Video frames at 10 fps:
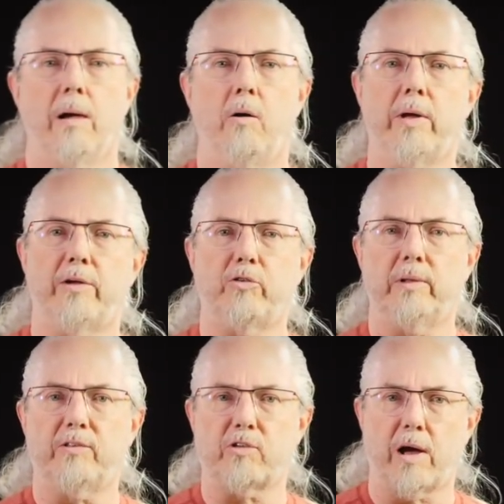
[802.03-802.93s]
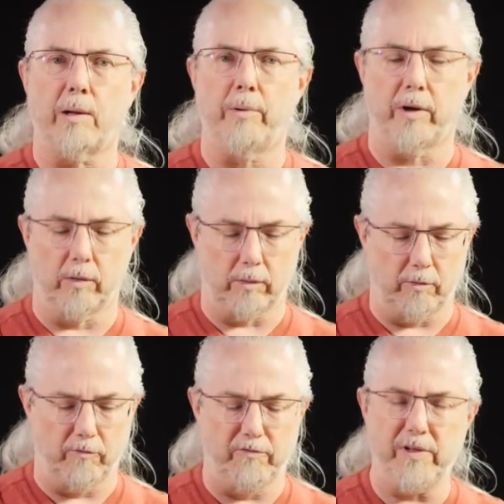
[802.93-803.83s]
Okay, so let's talk about
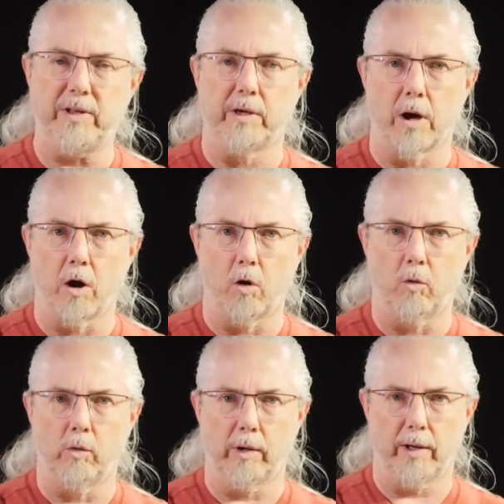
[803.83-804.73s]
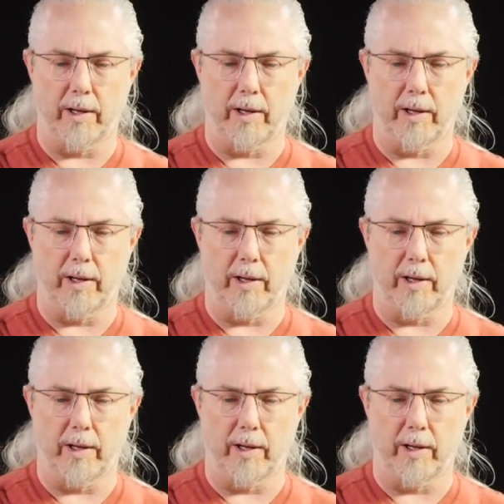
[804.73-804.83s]
video